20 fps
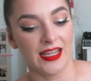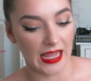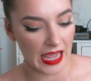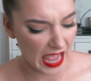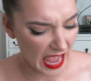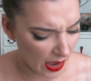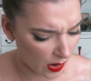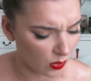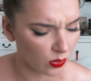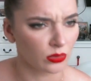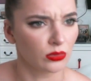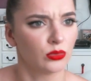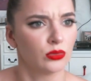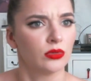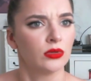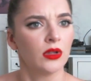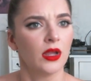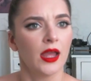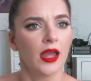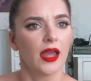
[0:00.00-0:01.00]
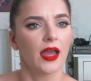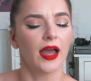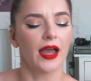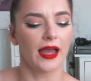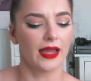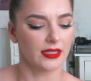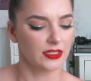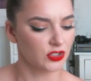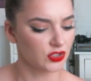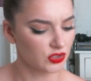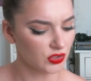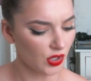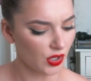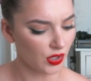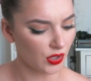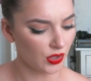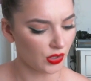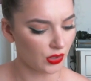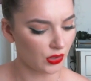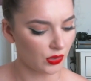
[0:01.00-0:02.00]
Ow. So
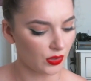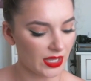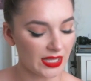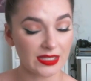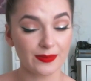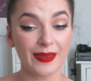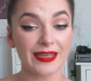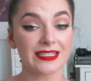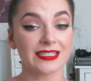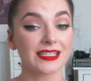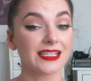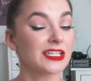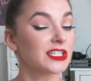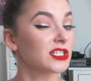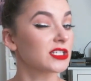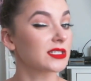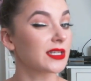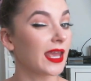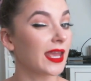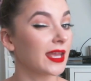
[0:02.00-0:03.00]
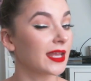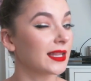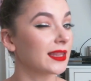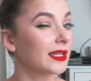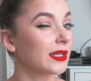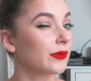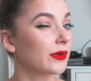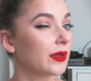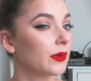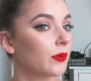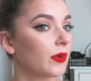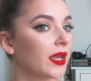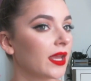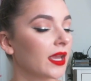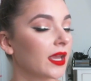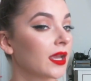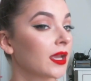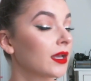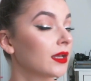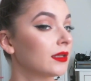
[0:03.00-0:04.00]
it's basically just a glittery
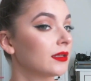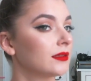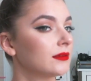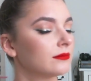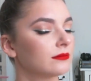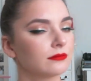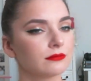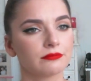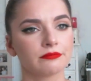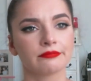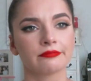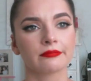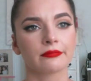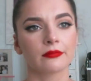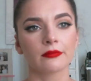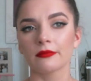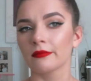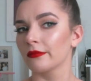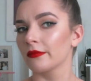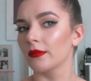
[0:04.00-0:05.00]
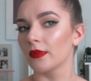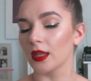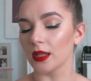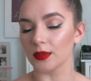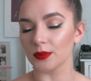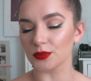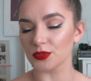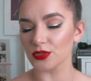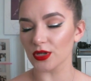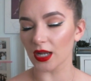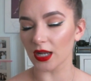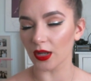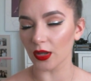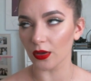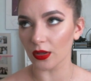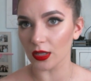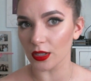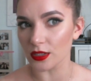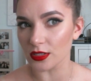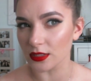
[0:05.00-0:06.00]
wing. I'll try and go
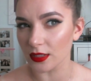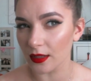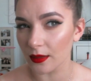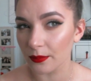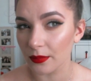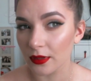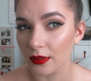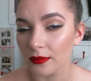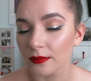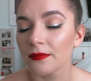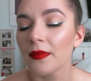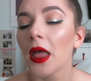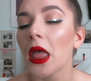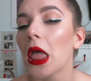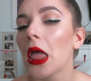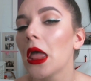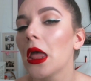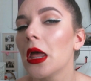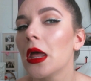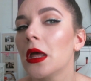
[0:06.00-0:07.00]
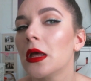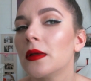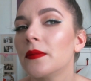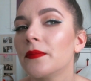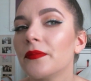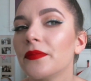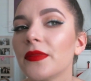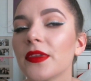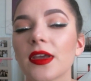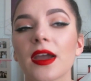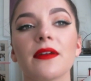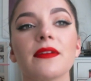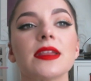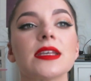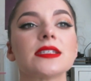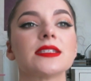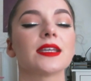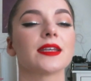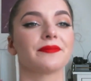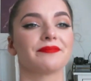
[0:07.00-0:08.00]
close up. Can't really
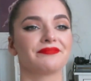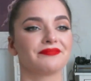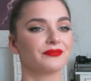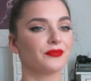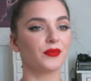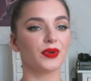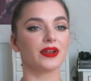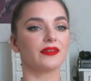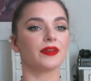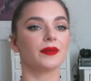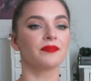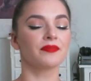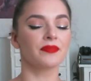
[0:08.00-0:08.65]
see it, whatever.